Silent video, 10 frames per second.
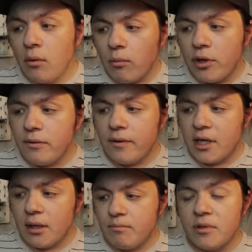When you
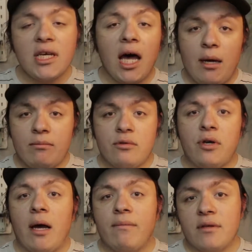think of time
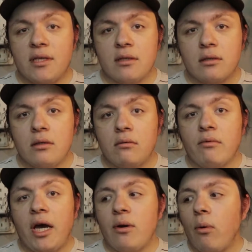traveling,
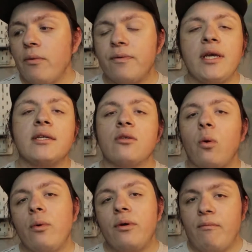right, or things
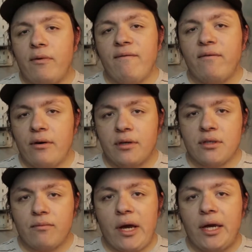going in
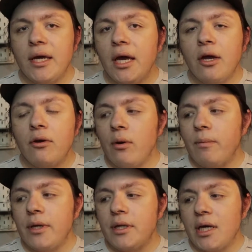reverse, right,
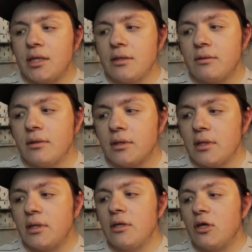nobody likes to
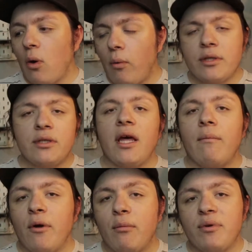go into
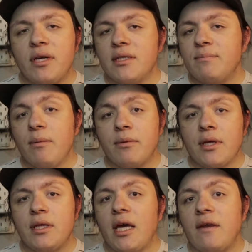that realm, because people
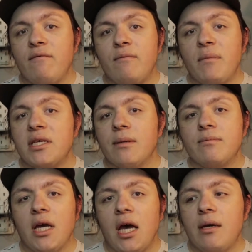think that if you mess up
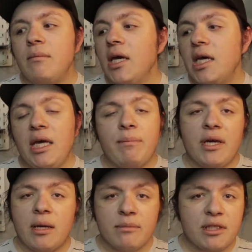time, it
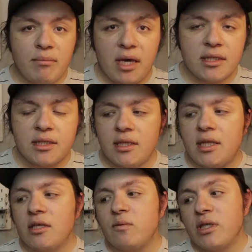becomes messy.
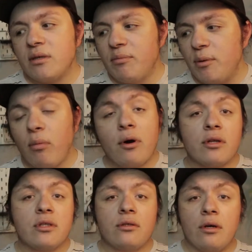That's why some people are
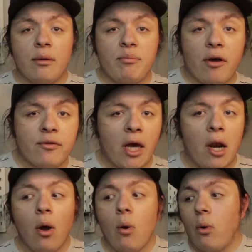concerned about
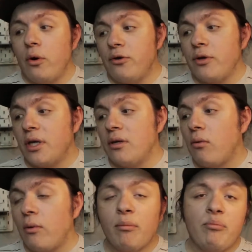that. Or you can
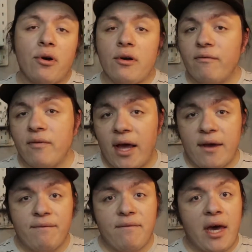go the butterfly
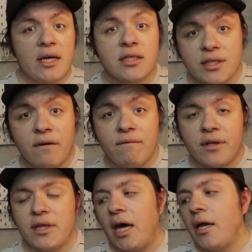effect and stuff
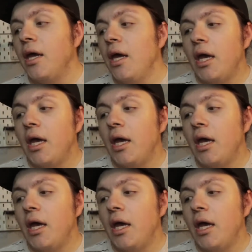like that.